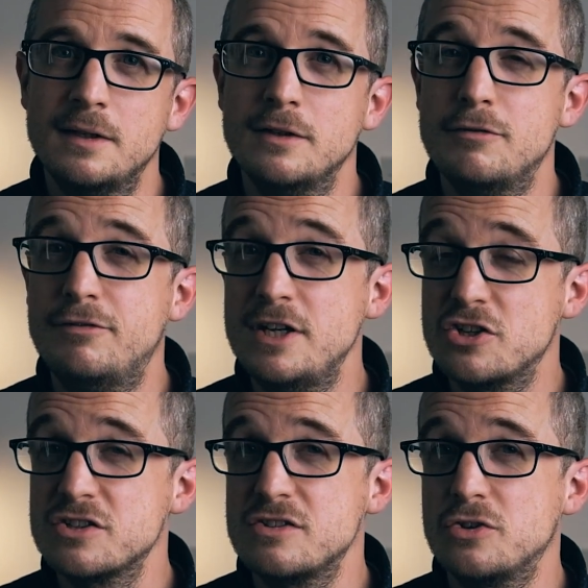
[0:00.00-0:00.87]
the
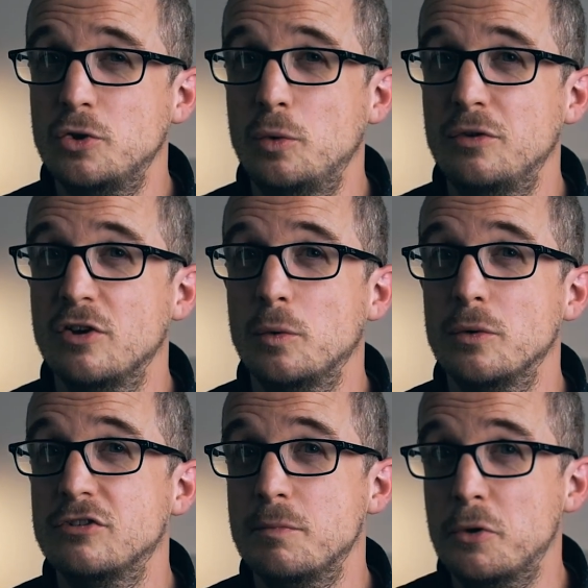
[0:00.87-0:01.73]
features and tools that will
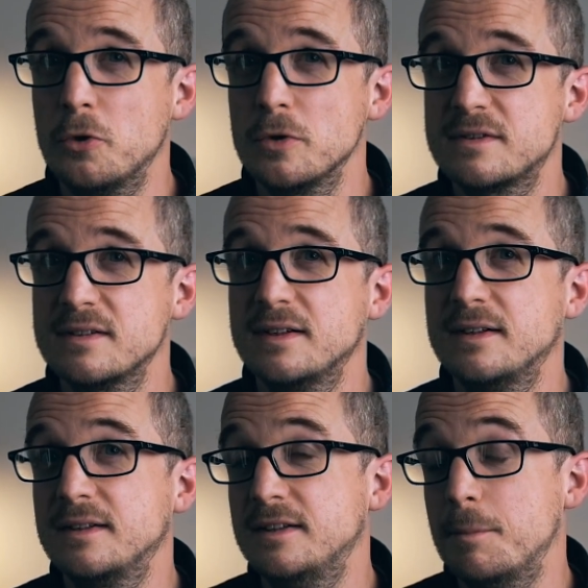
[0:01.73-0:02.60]
support
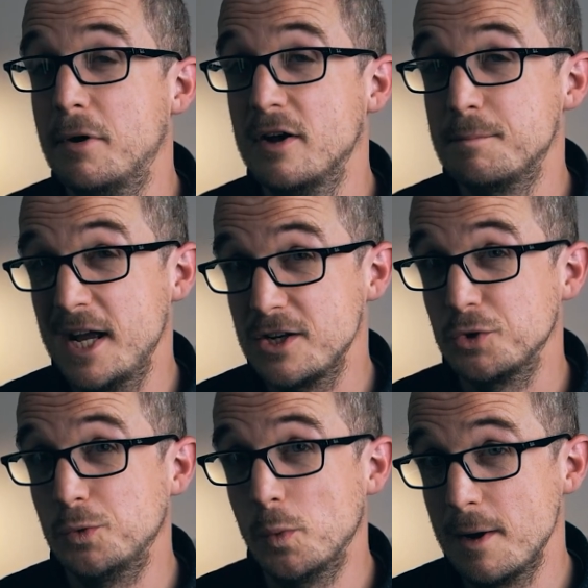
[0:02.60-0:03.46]
the
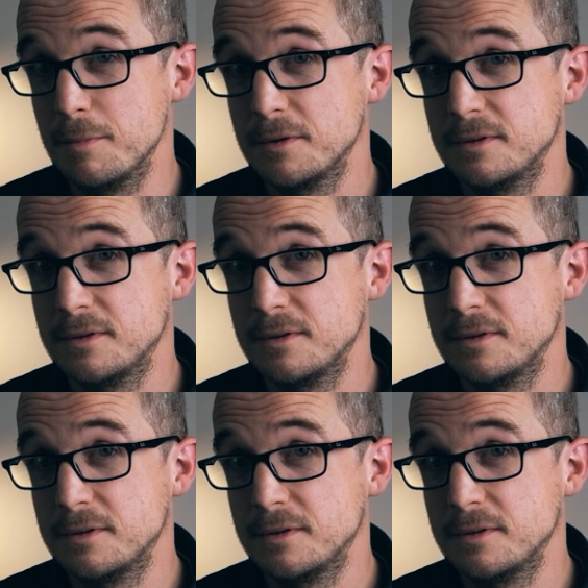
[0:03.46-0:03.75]
perpetual web.